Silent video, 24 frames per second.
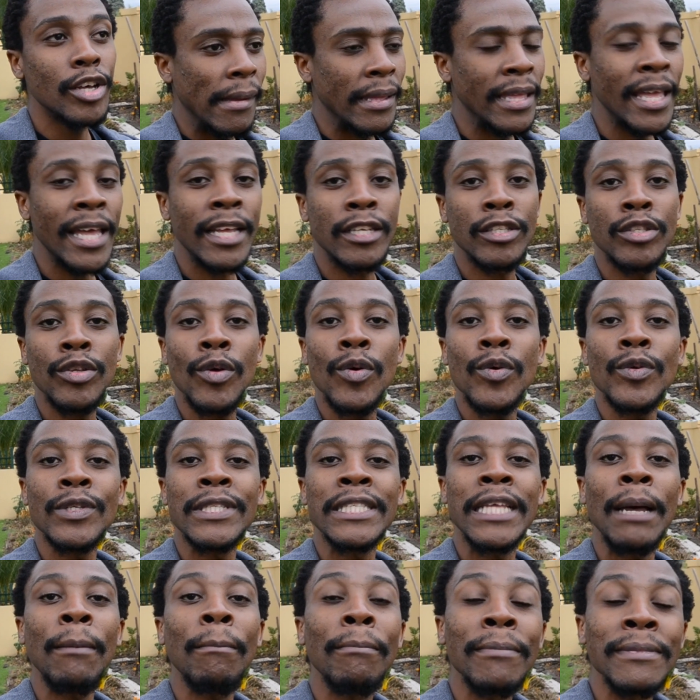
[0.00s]
Yeah, so
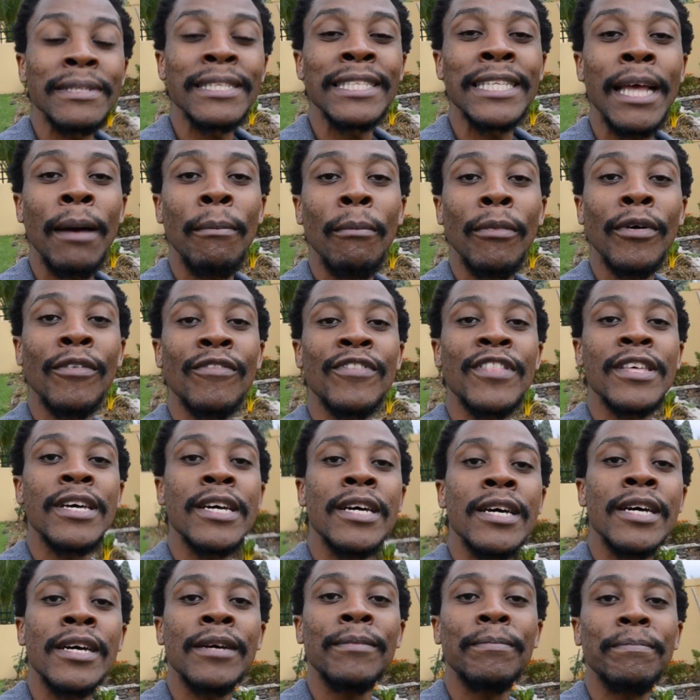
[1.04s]
some of
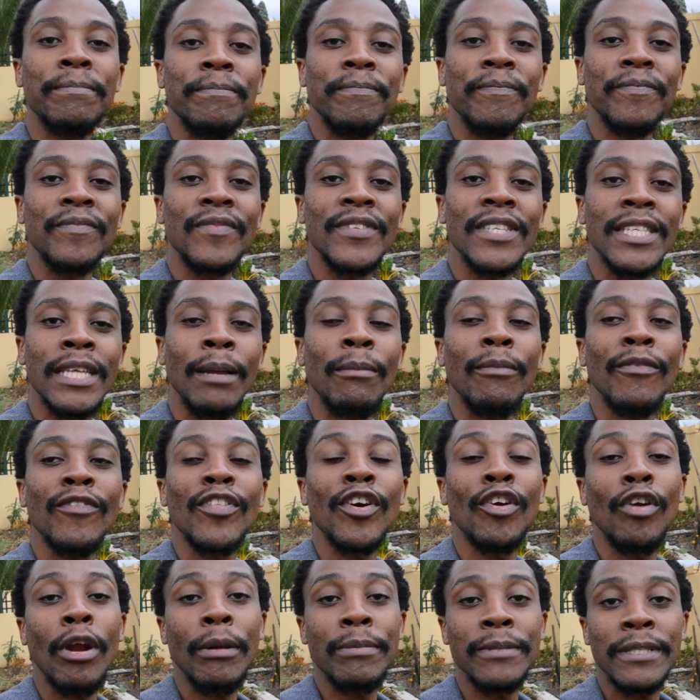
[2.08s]
the
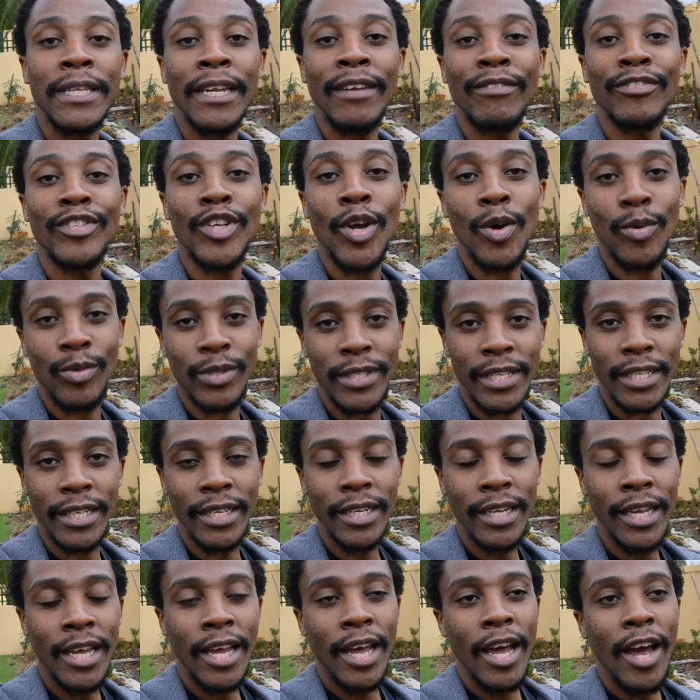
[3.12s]
crops that I've
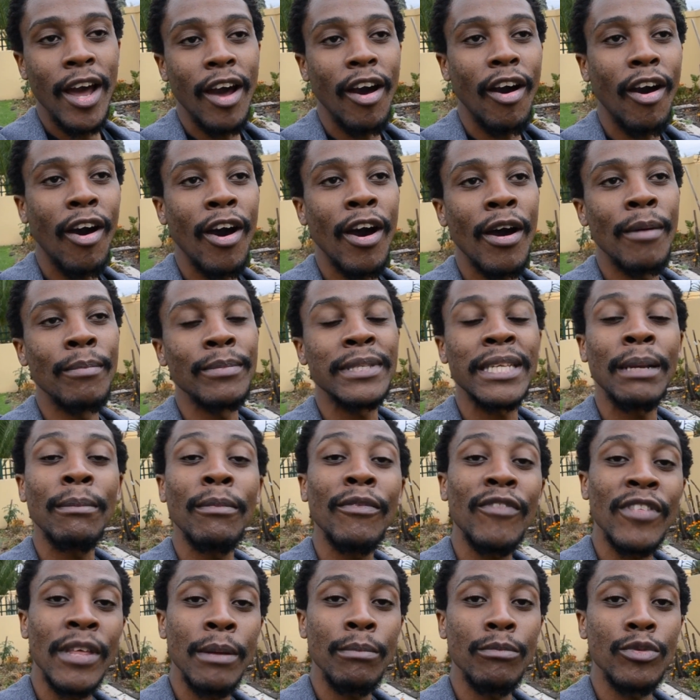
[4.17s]
chosen, some
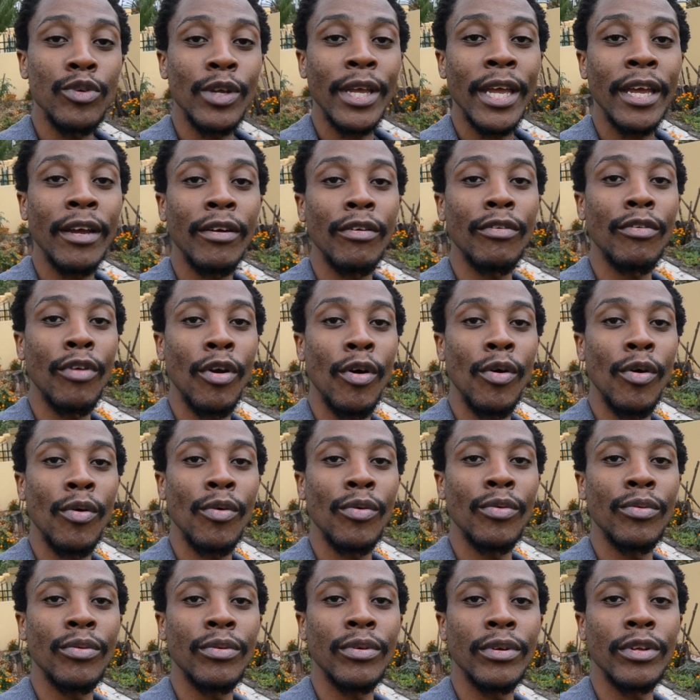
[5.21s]
of them you can
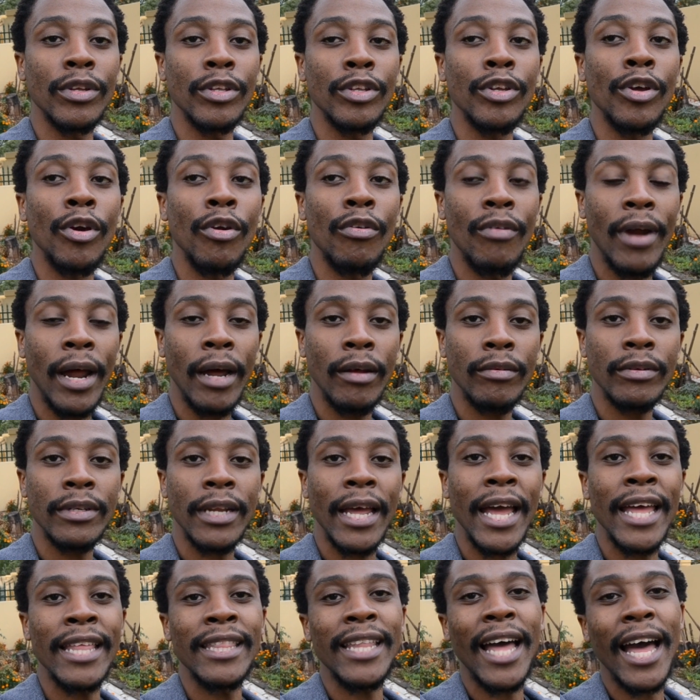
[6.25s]
grow year round,
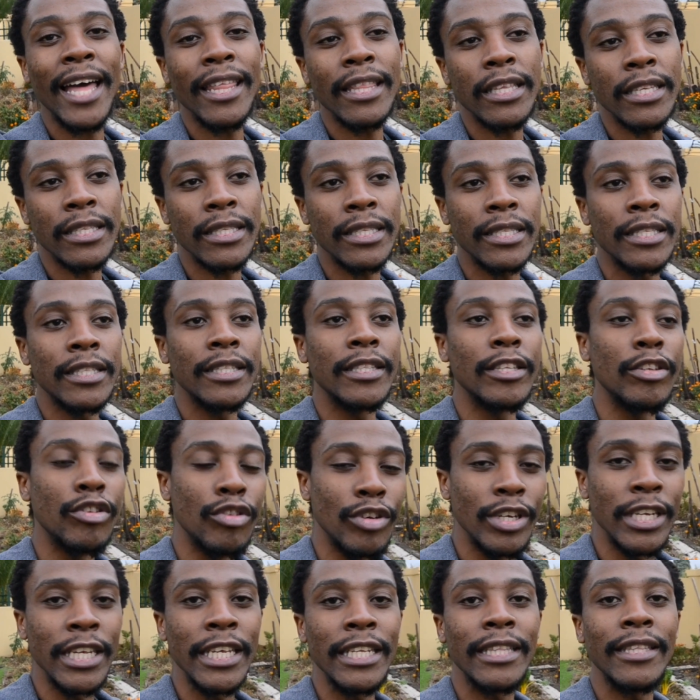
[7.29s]
and others you
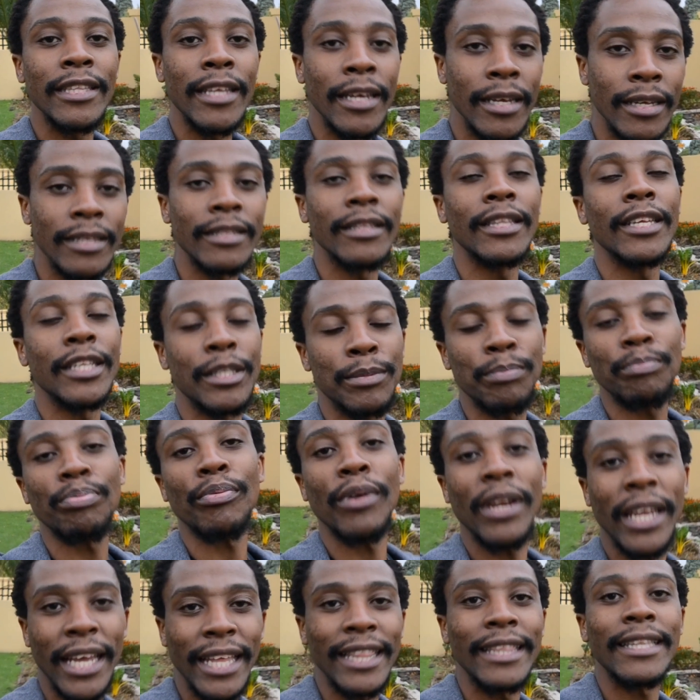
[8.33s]
need the
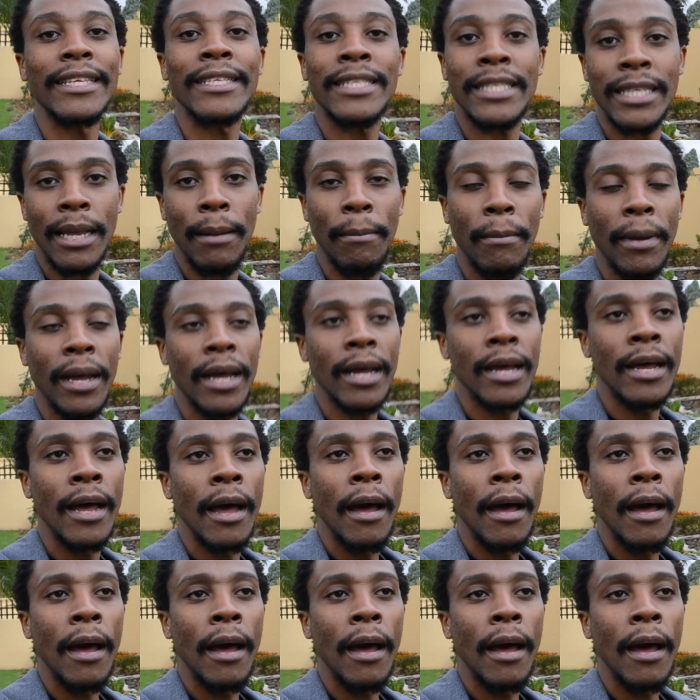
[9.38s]
spring and the summer.